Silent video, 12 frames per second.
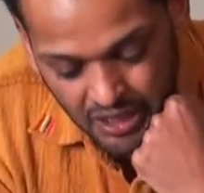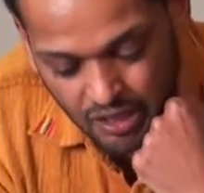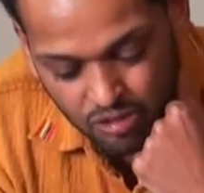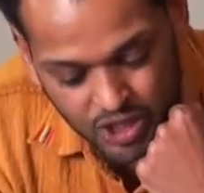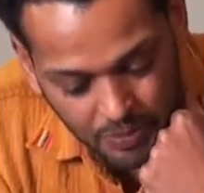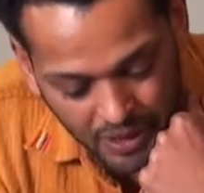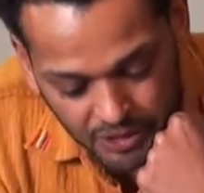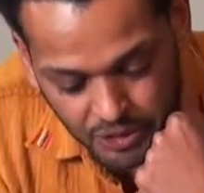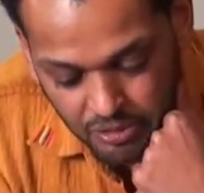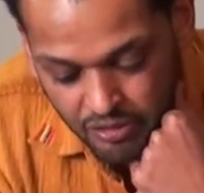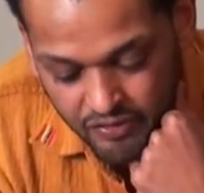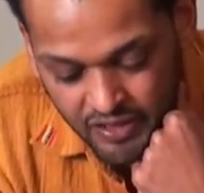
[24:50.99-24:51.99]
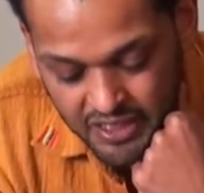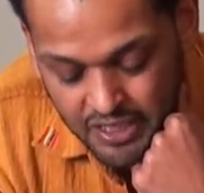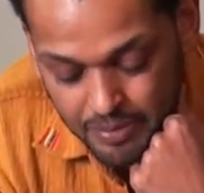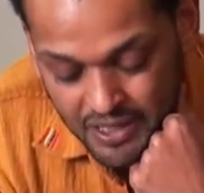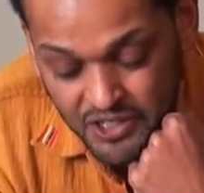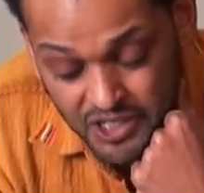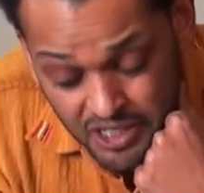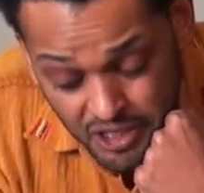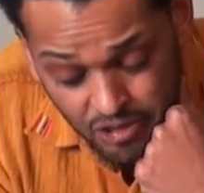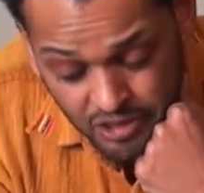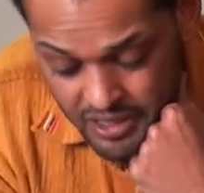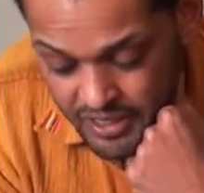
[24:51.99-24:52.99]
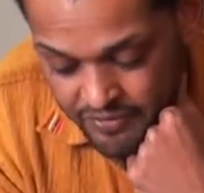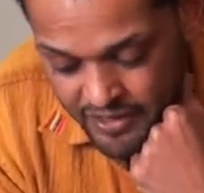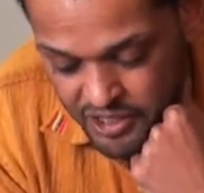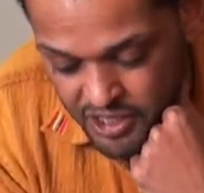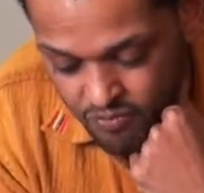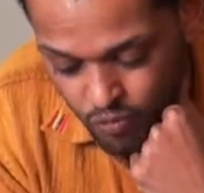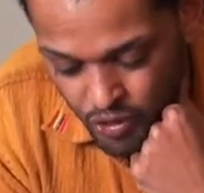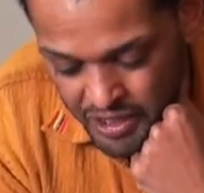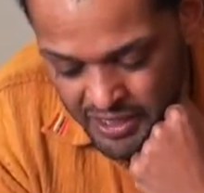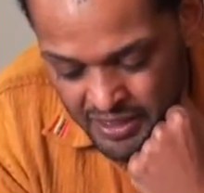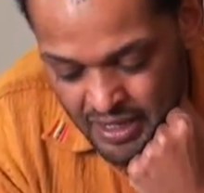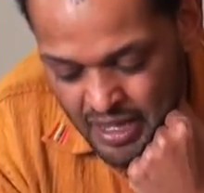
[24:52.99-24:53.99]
respond to, and reflect upon singular events of mourning,